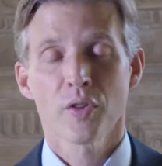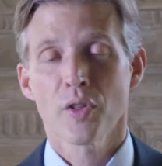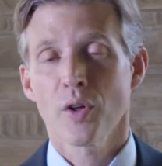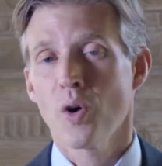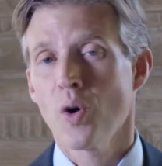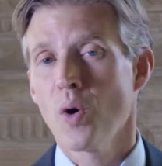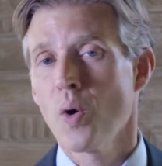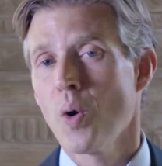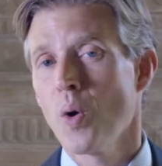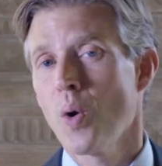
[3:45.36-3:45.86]
the
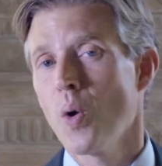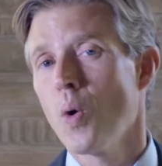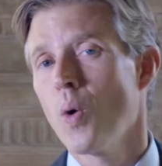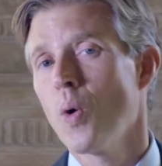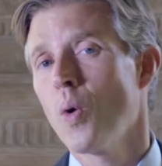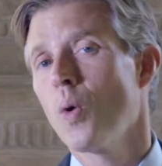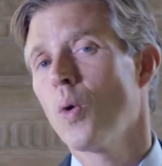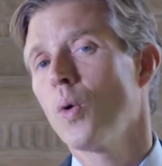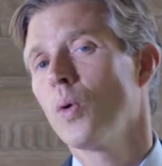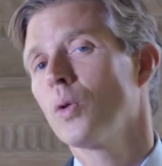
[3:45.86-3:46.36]

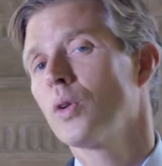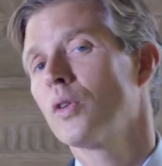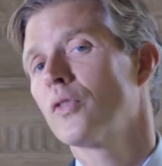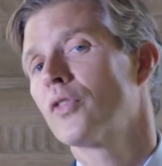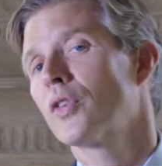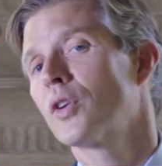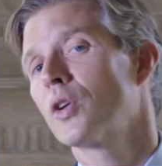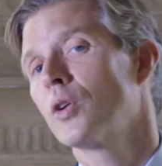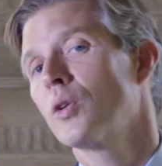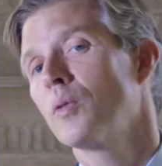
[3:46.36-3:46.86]
whole of
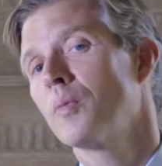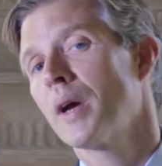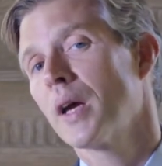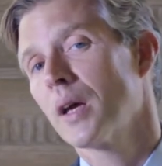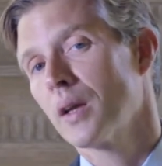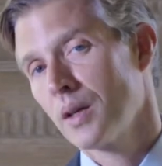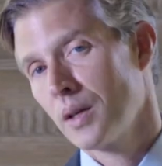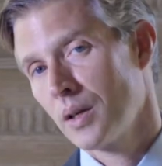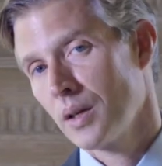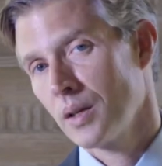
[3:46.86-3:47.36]

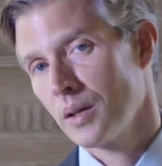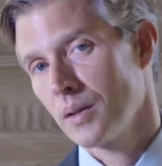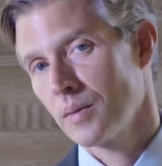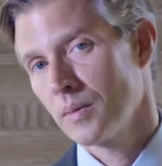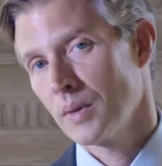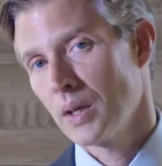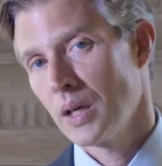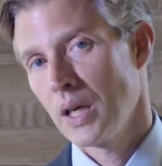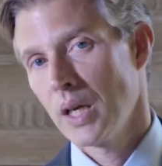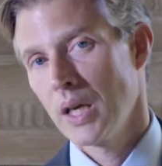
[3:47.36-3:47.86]
humanity,
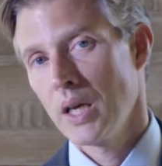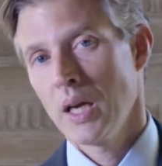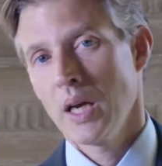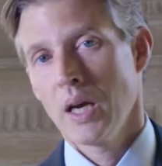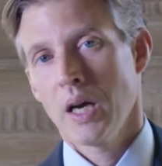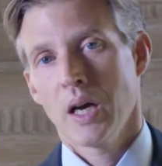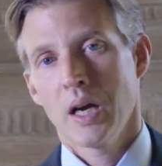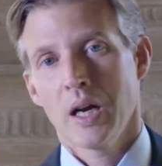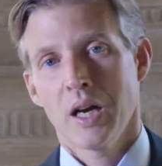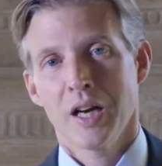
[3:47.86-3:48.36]

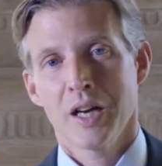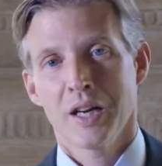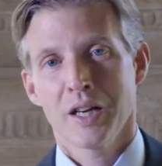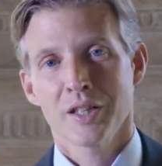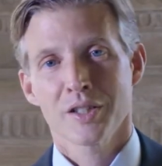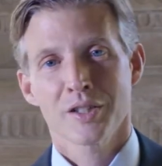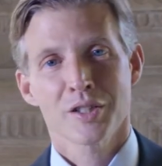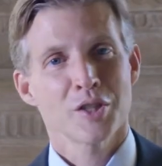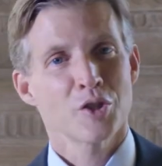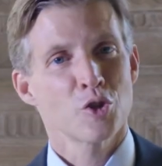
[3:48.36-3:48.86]

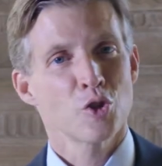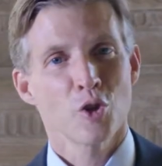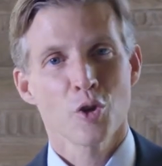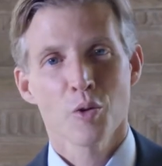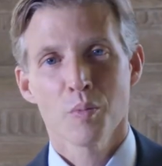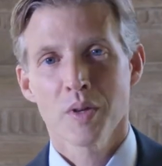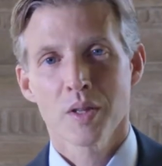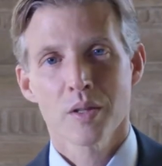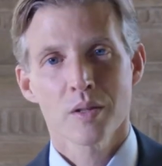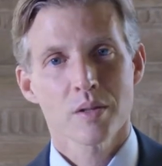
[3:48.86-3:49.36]
since
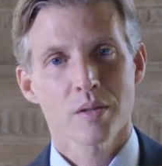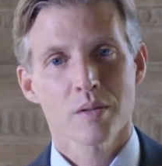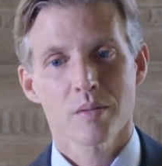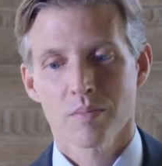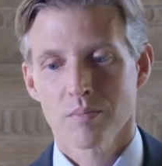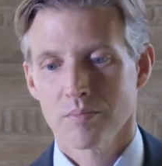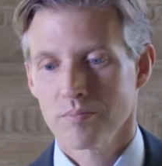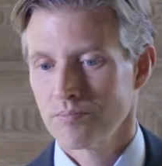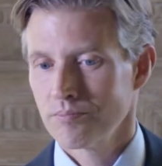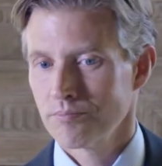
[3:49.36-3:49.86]
humans
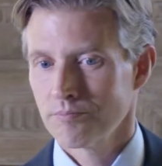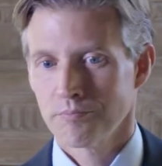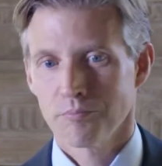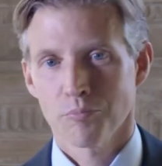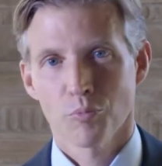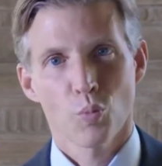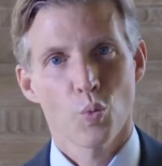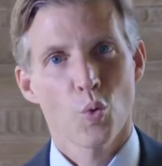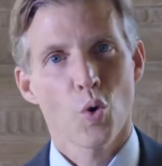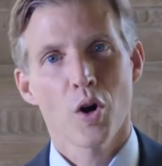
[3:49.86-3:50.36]

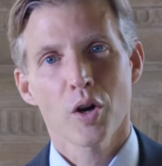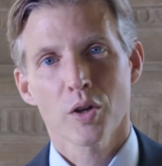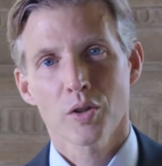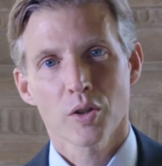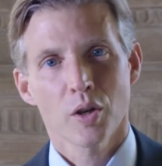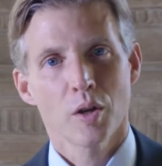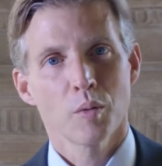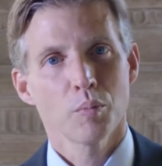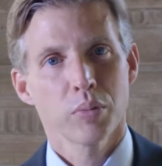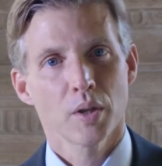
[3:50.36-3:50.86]
walked
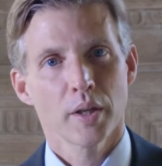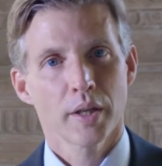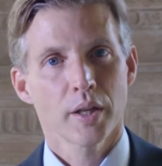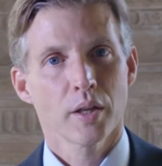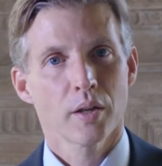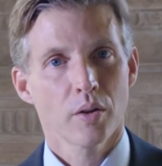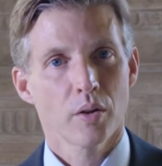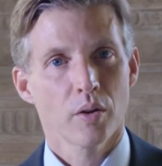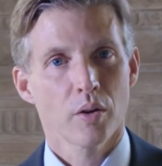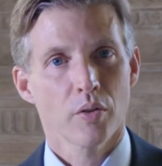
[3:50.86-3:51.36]
on
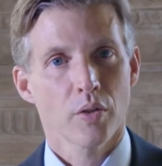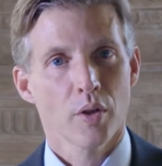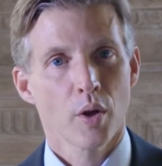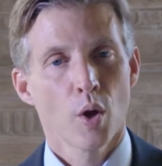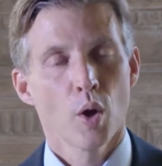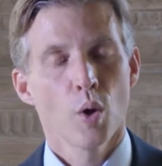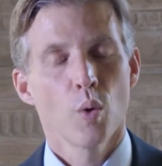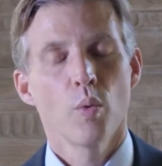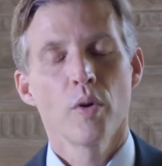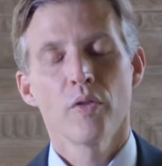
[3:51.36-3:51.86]
planet Earth,
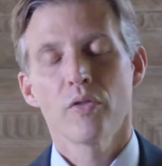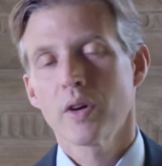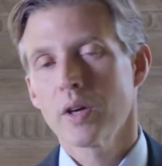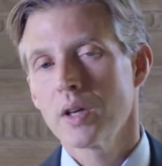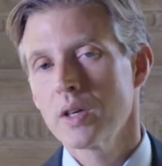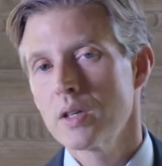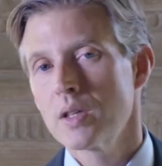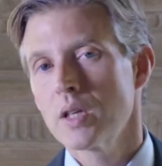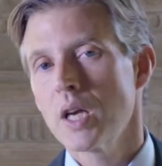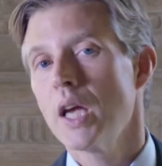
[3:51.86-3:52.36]
we've
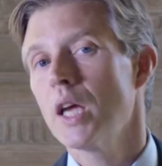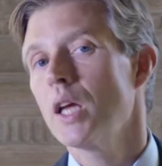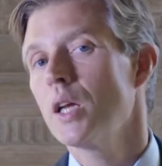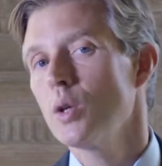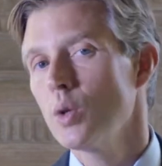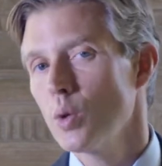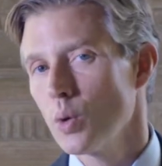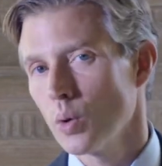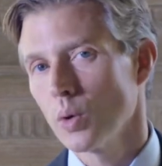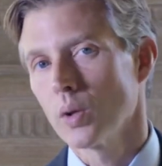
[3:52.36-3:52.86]

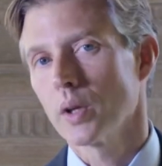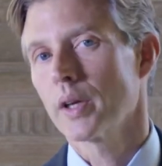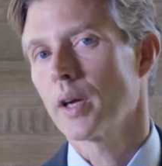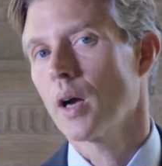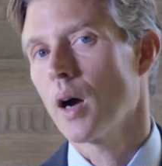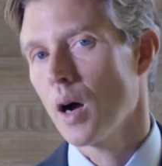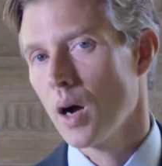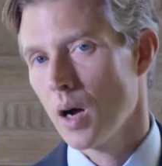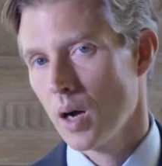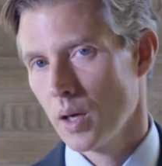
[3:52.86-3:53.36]
continually
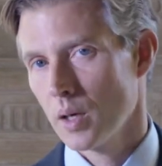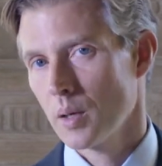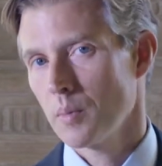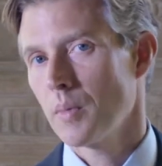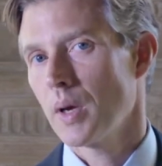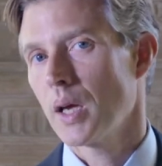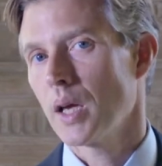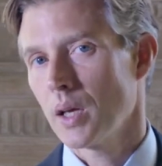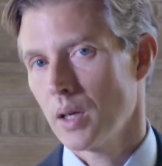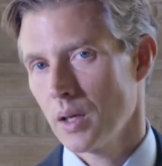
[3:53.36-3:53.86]

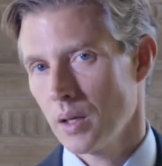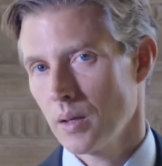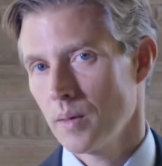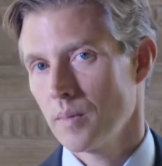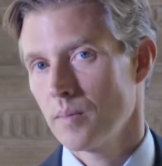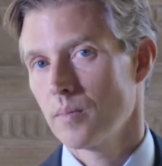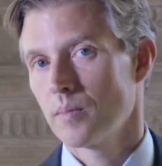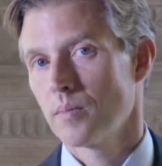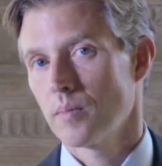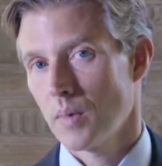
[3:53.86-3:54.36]
automated
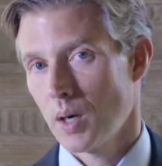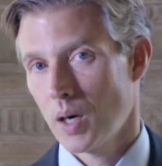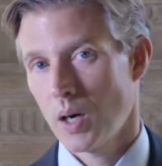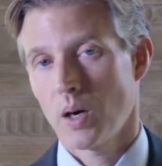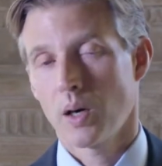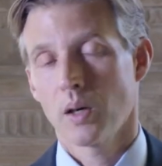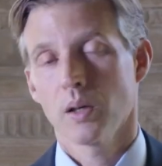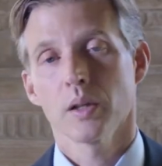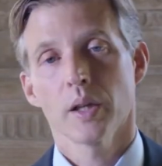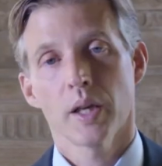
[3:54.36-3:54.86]

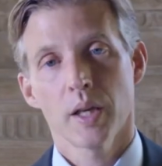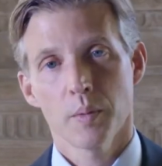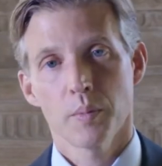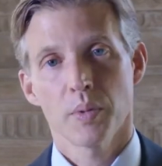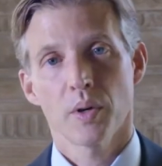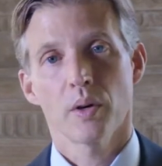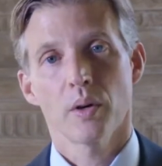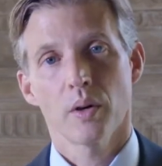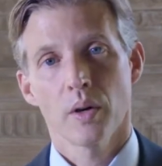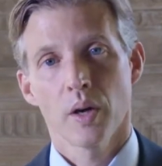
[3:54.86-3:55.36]
our labor.